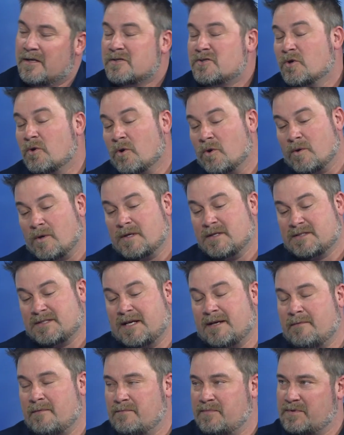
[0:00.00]
So
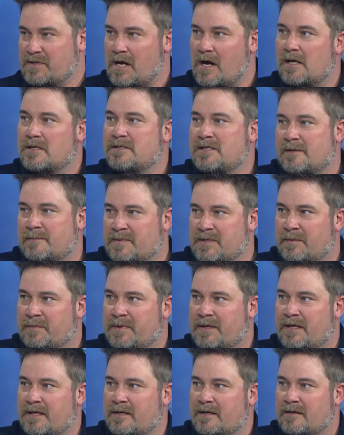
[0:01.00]
same concept up
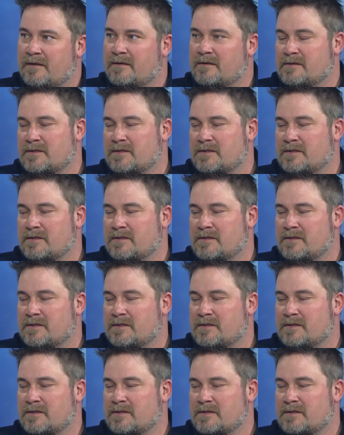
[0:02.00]
here.